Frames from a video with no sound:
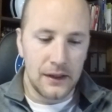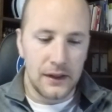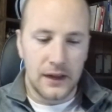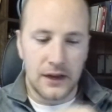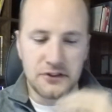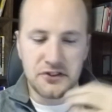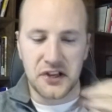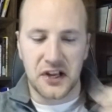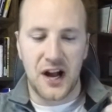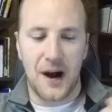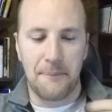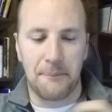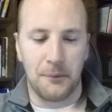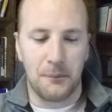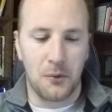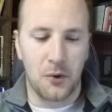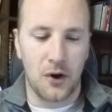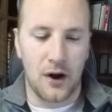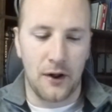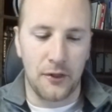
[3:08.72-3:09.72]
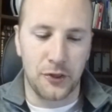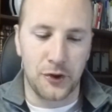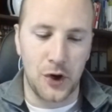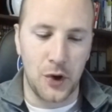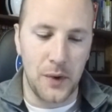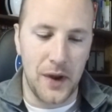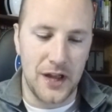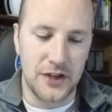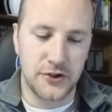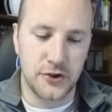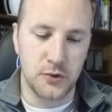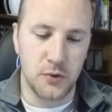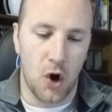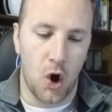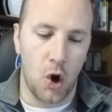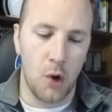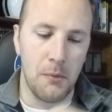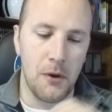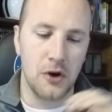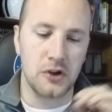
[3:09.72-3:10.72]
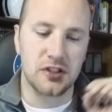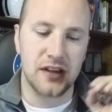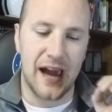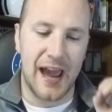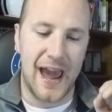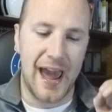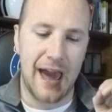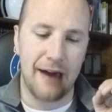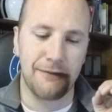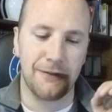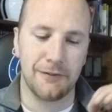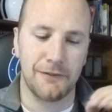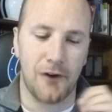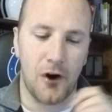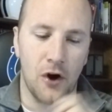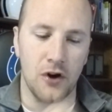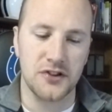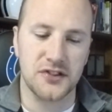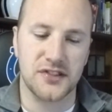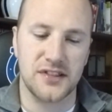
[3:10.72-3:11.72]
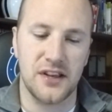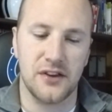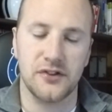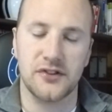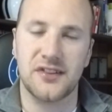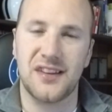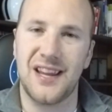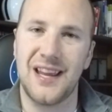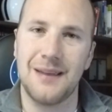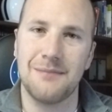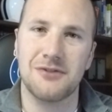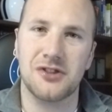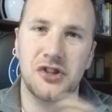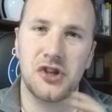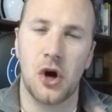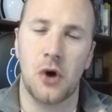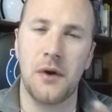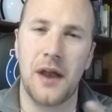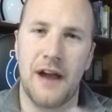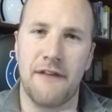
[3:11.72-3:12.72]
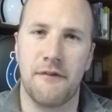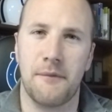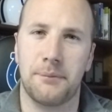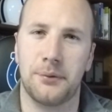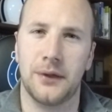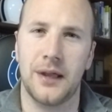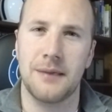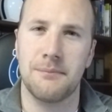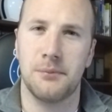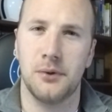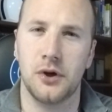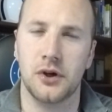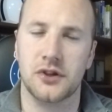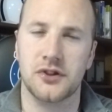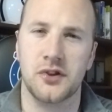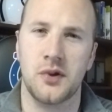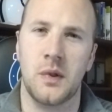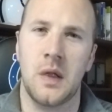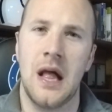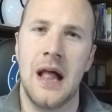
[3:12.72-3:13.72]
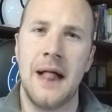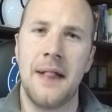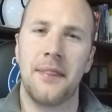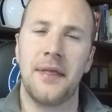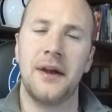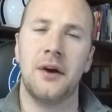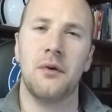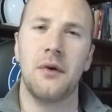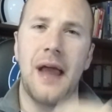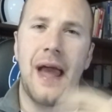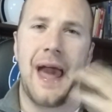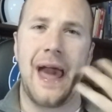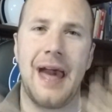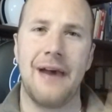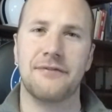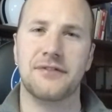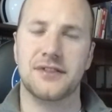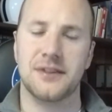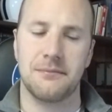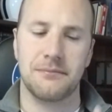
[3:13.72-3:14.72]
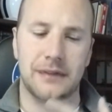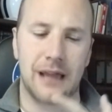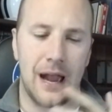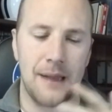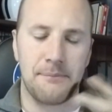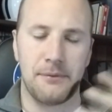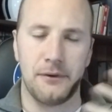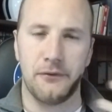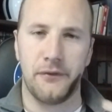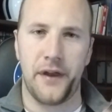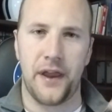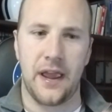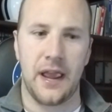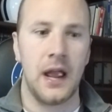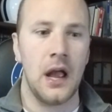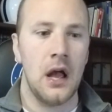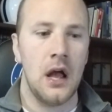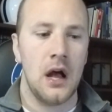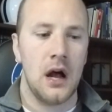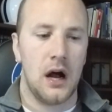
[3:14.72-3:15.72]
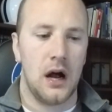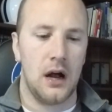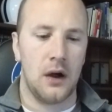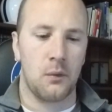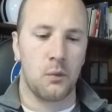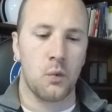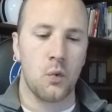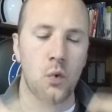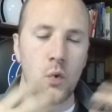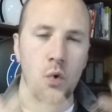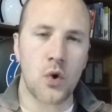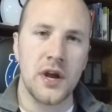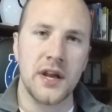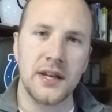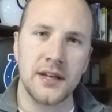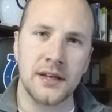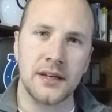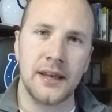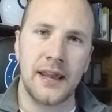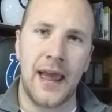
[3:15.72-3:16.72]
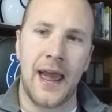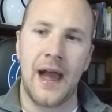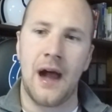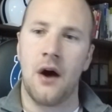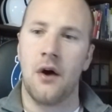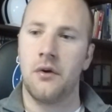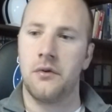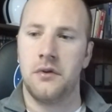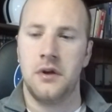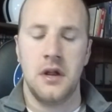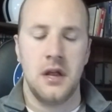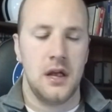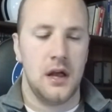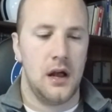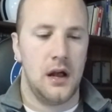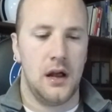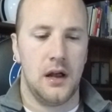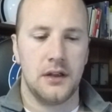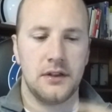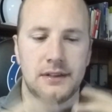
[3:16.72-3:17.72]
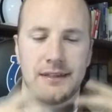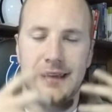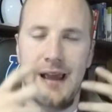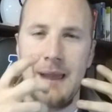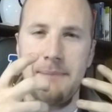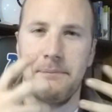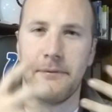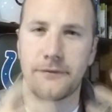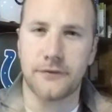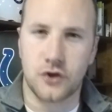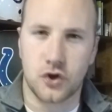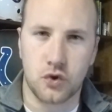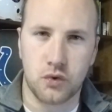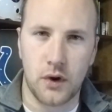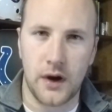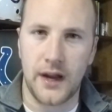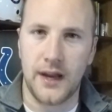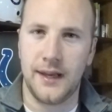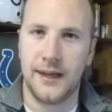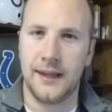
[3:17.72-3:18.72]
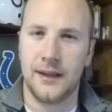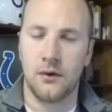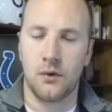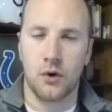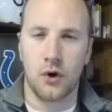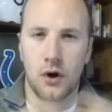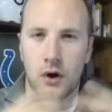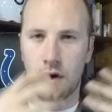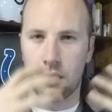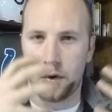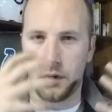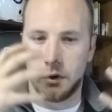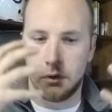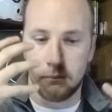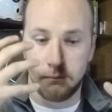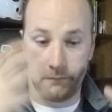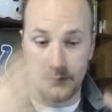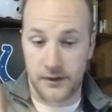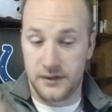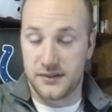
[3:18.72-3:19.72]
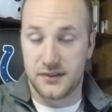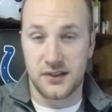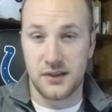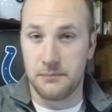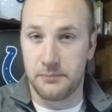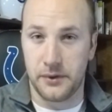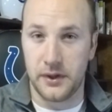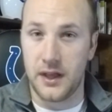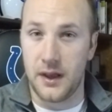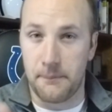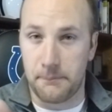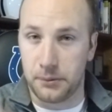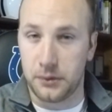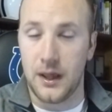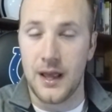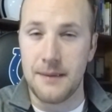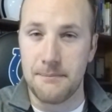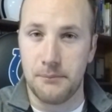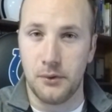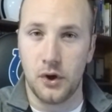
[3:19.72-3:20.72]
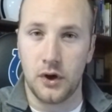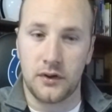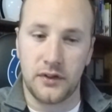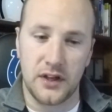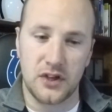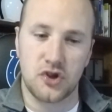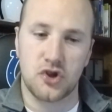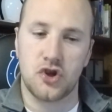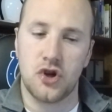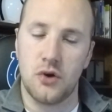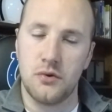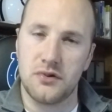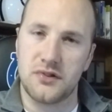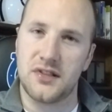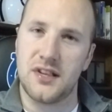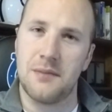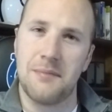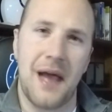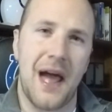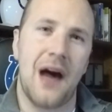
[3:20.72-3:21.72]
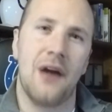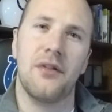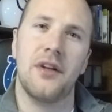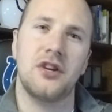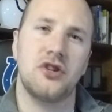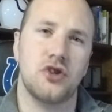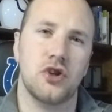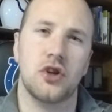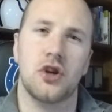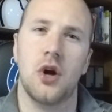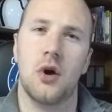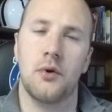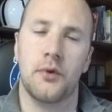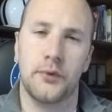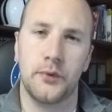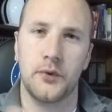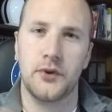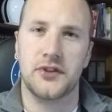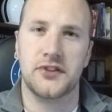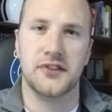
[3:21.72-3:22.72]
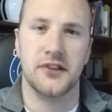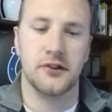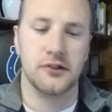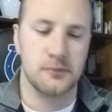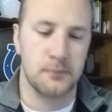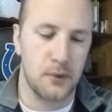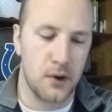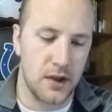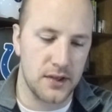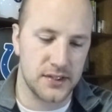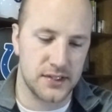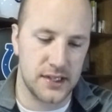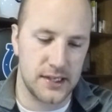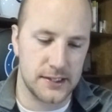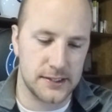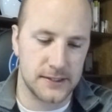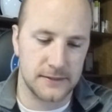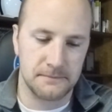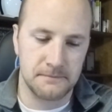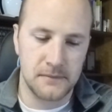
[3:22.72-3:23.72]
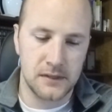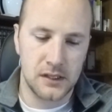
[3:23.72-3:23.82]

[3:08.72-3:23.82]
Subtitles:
Here's a couple more I'll throw at you. Almost half of all sales teams don't have a playbook. So they don't have some type of a written down type of training or simply a playbook that shows them how they should go through the sales process.